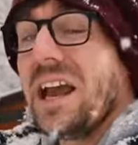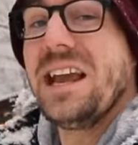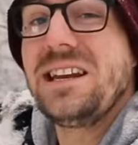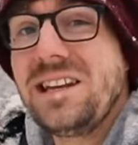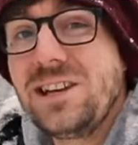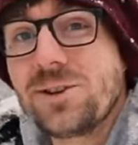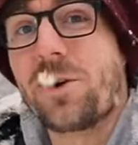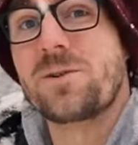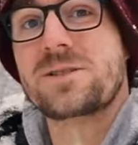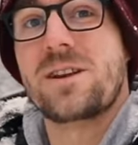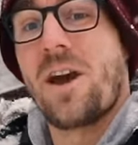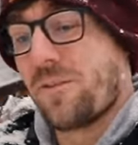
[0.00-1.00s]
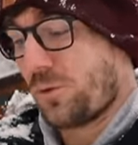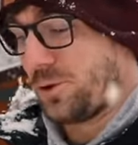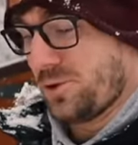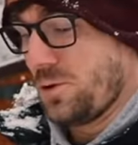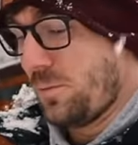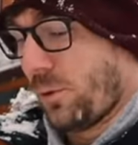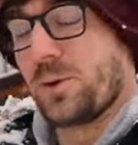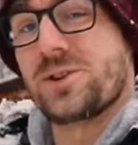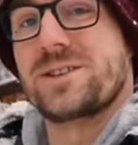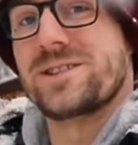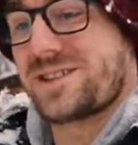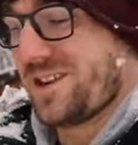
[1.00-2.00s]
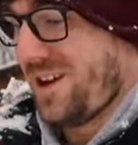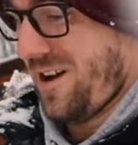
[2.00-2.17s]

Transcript: 80 euros for 2 portions